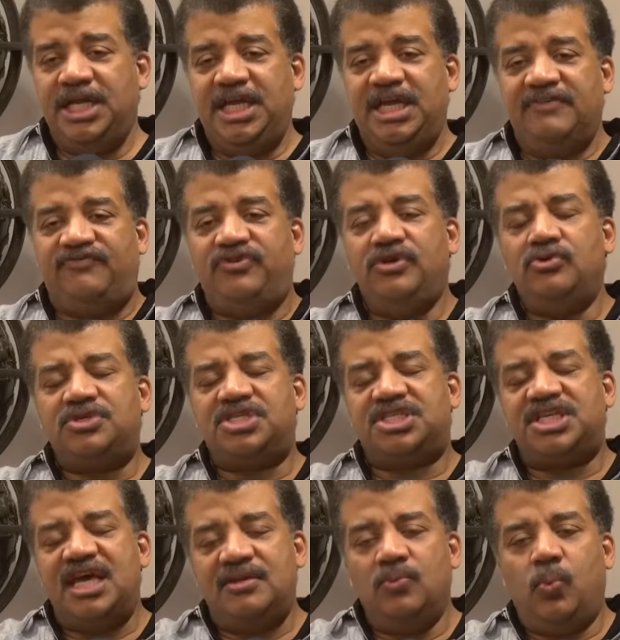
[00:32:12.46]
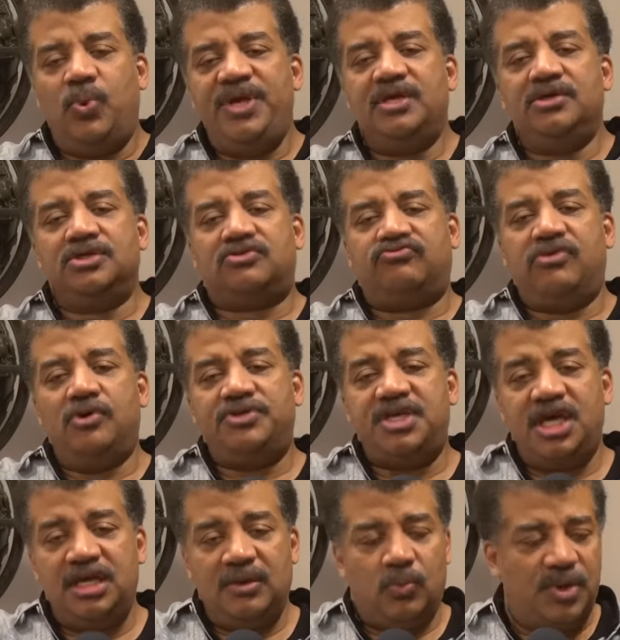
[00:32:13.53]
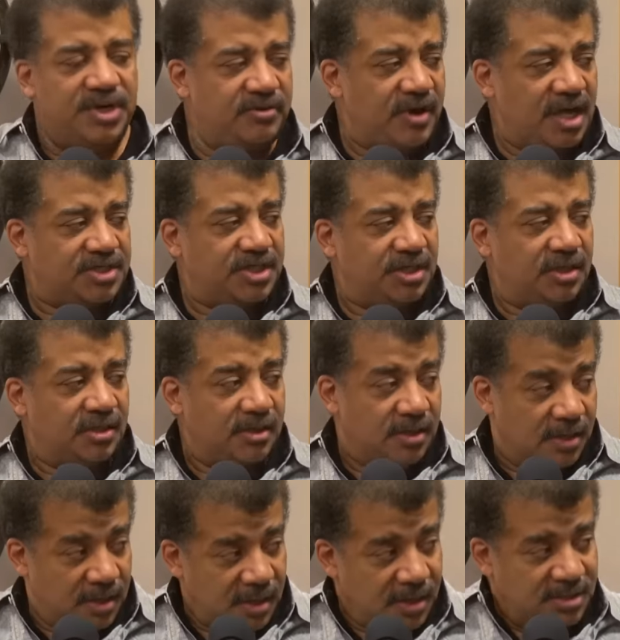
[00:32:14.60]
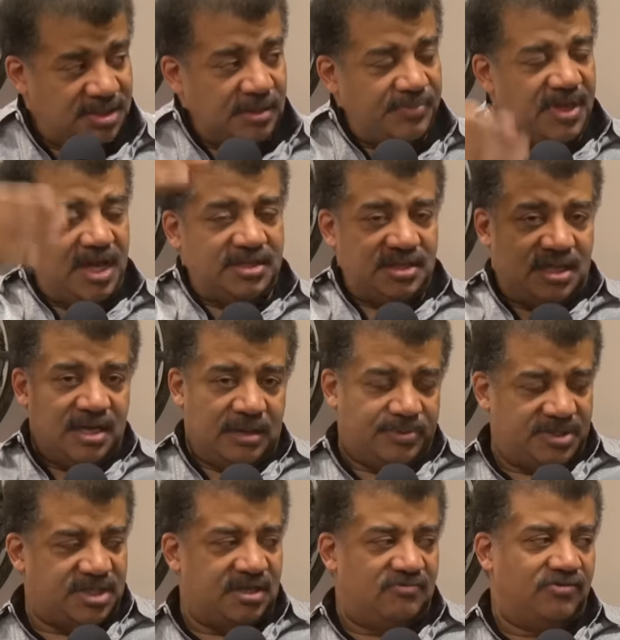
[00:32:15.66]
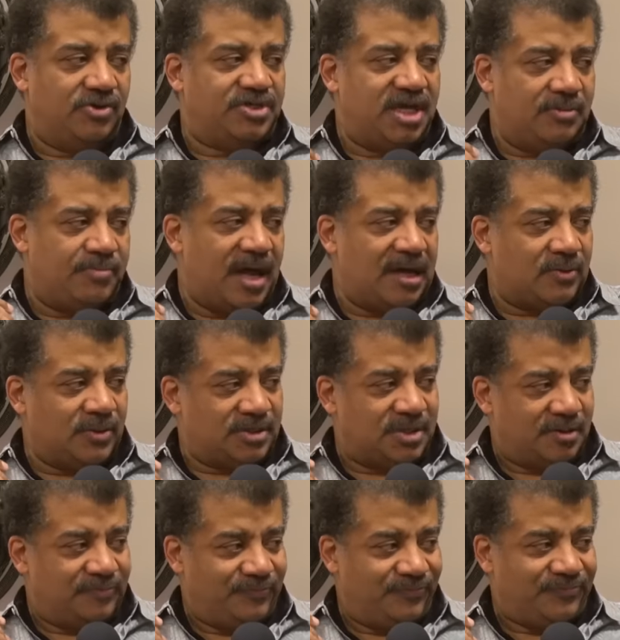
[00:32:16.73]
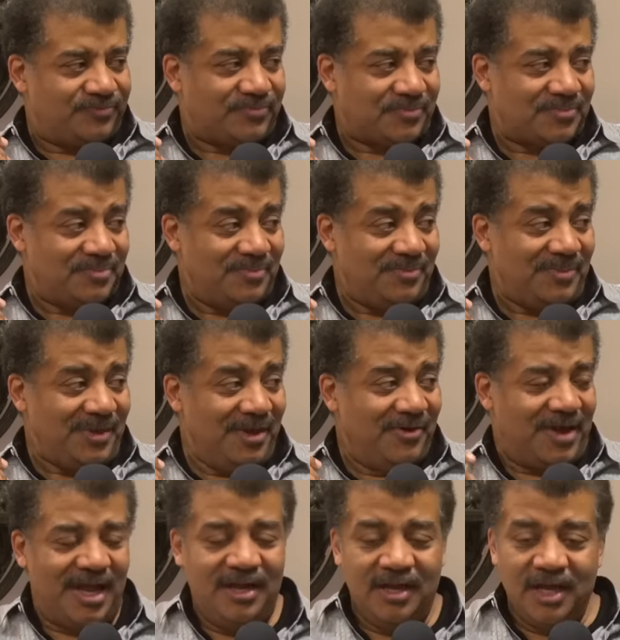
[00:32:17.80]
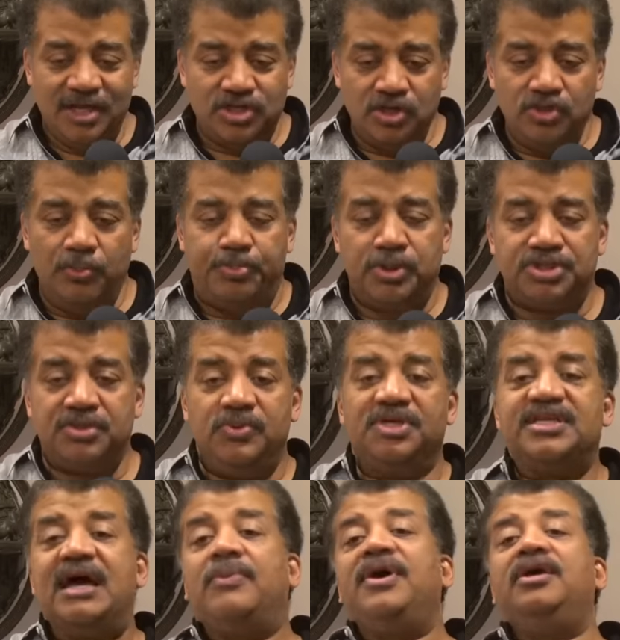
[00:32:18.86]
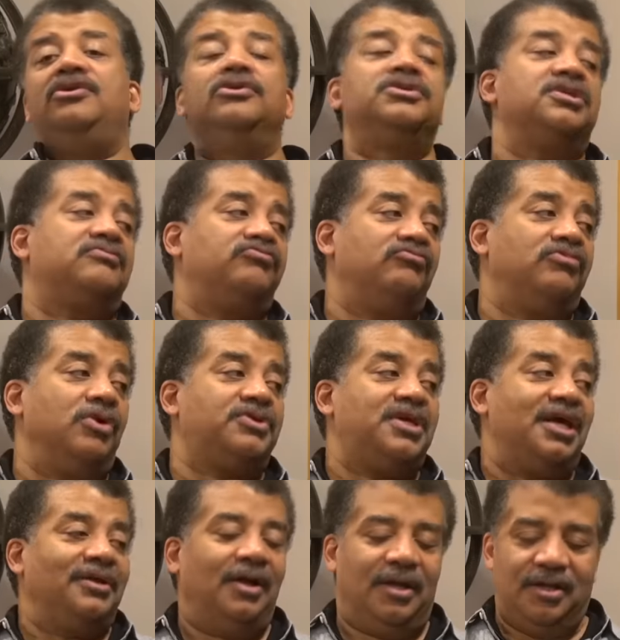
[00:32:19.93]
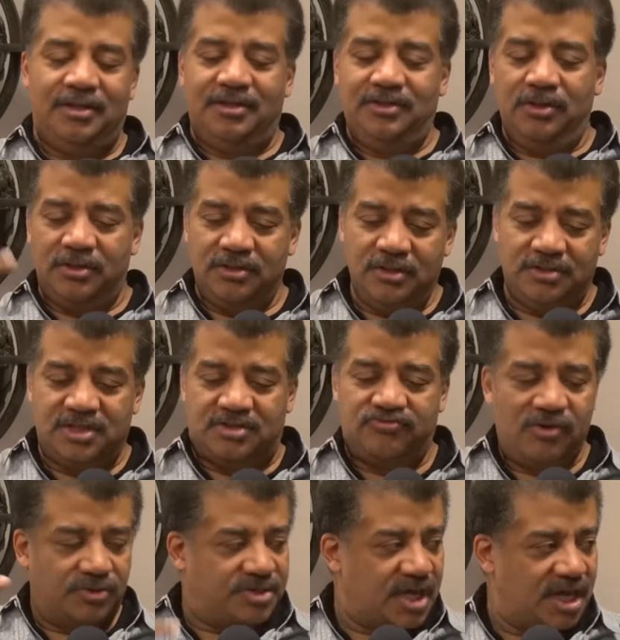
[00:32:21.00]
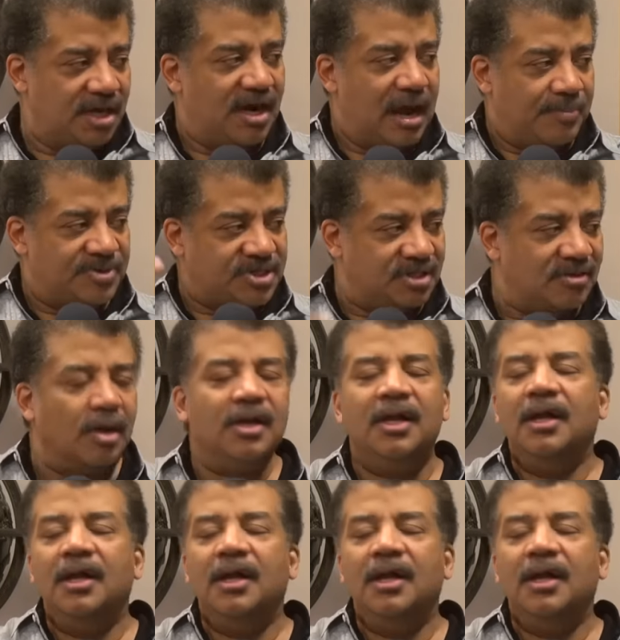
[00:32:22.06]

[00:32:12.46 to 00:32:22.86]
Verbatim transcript: if you sent wheels rotating one direction, something has to compensate and rotate backwards. Okay, so you'll push the wheels that way, and you'll just you'll rotate, just uh, you'll, you'll just rotate so the in two opposite. Of you will